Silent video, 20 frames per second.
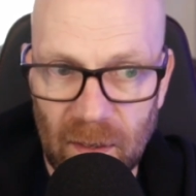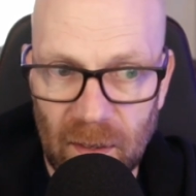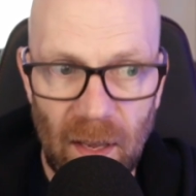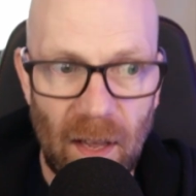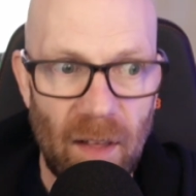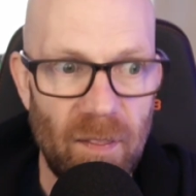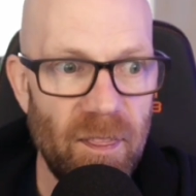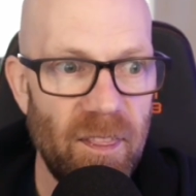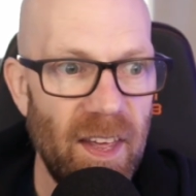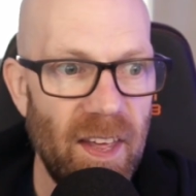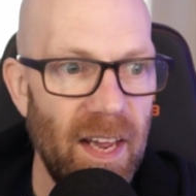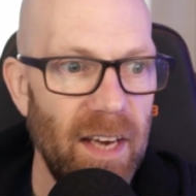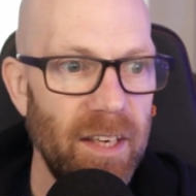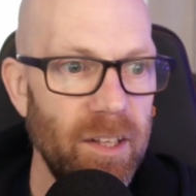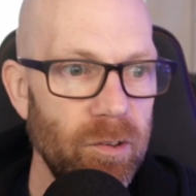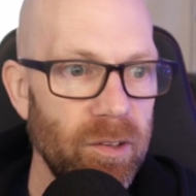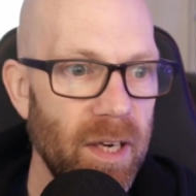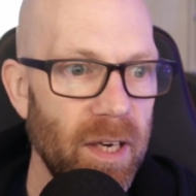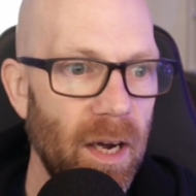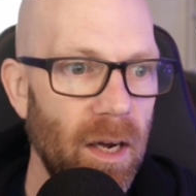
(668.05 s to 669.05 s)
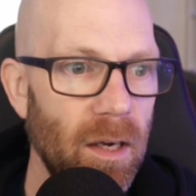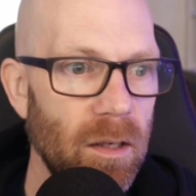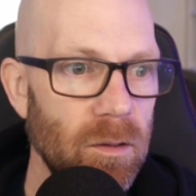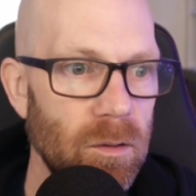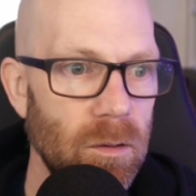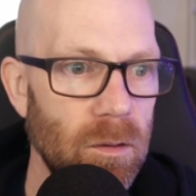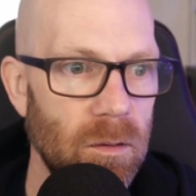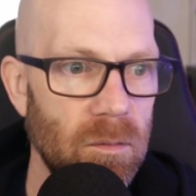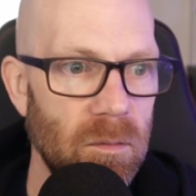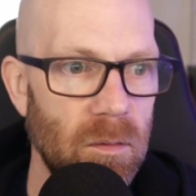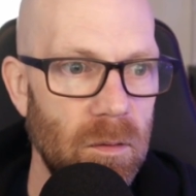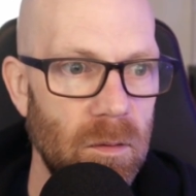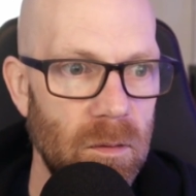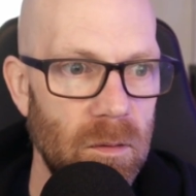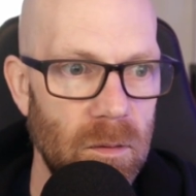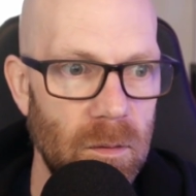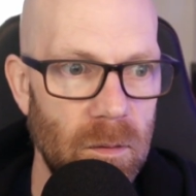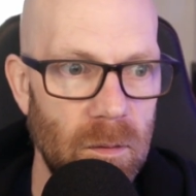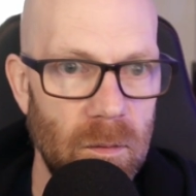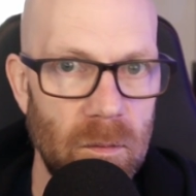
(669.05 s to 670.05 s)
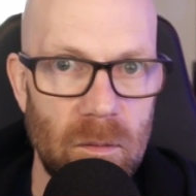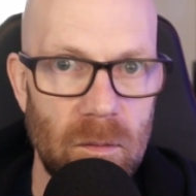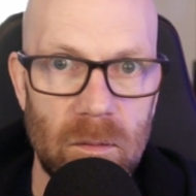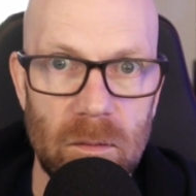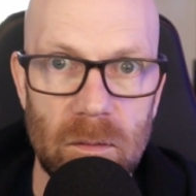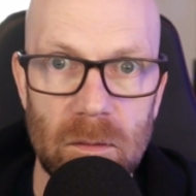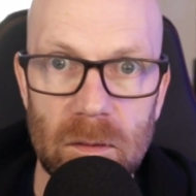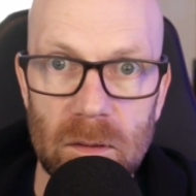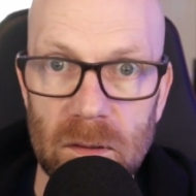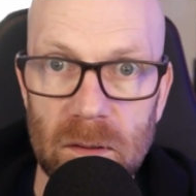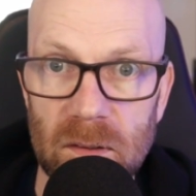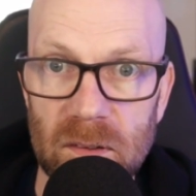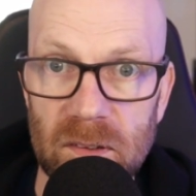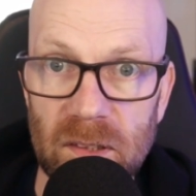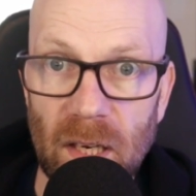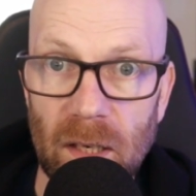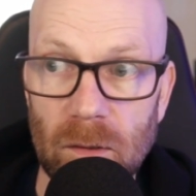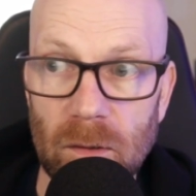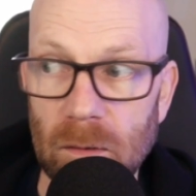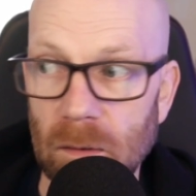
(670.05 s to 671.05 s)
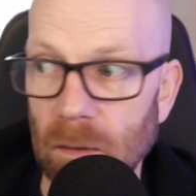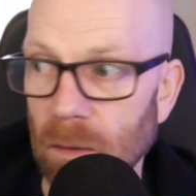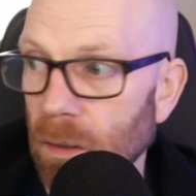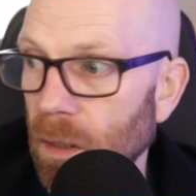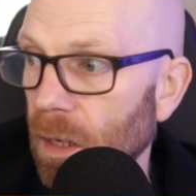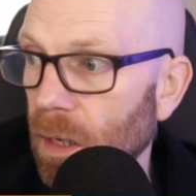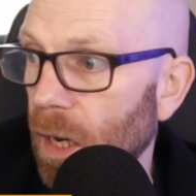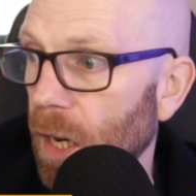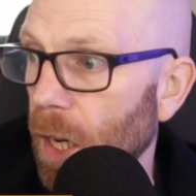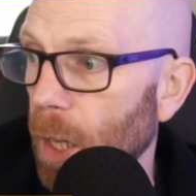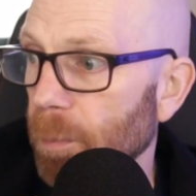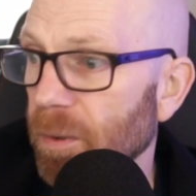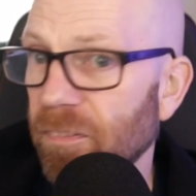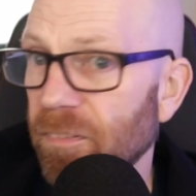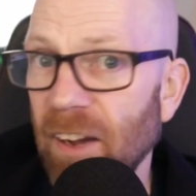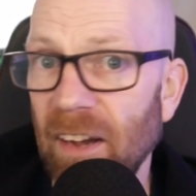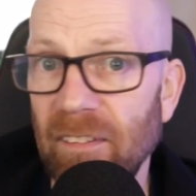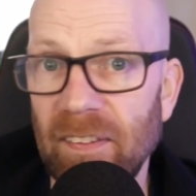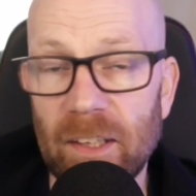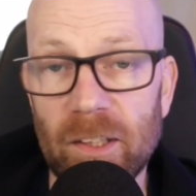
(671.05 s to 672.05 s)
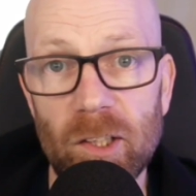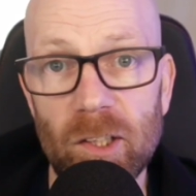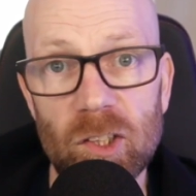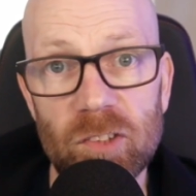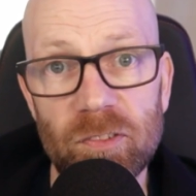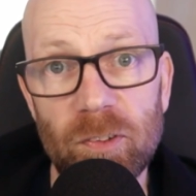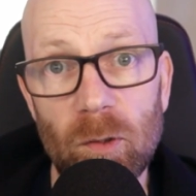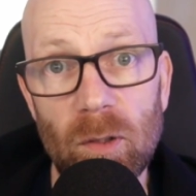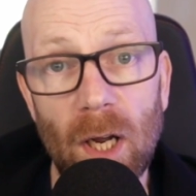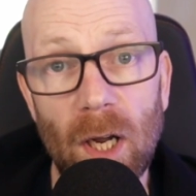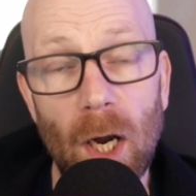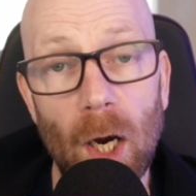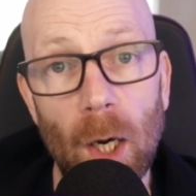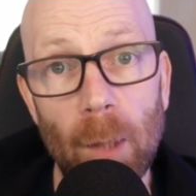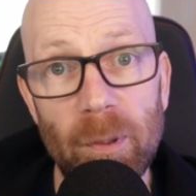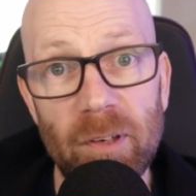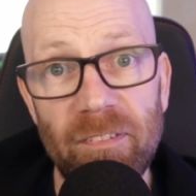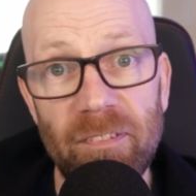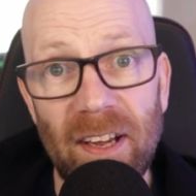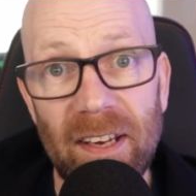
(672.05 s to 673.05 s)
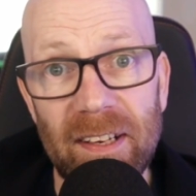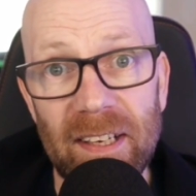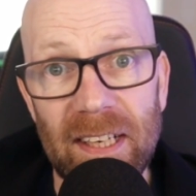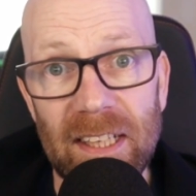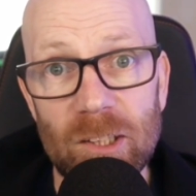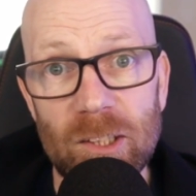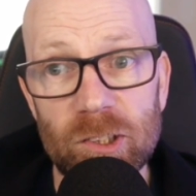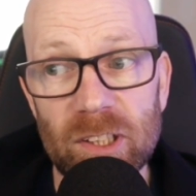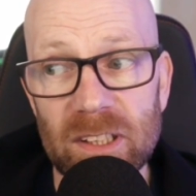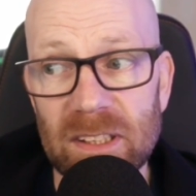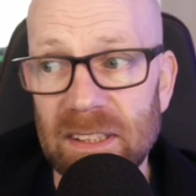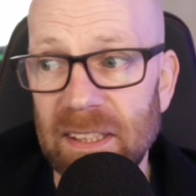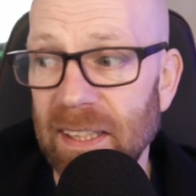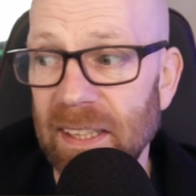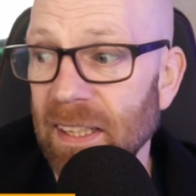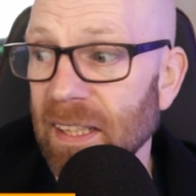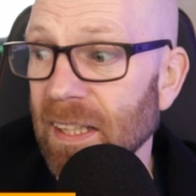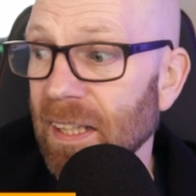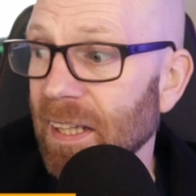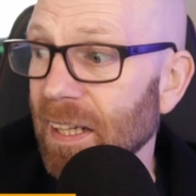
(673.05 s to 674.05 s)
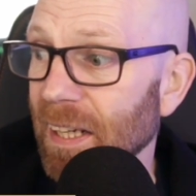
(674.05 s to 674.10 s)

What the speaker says: And there you go. So I hope you found that useful. I hope you found it interesting.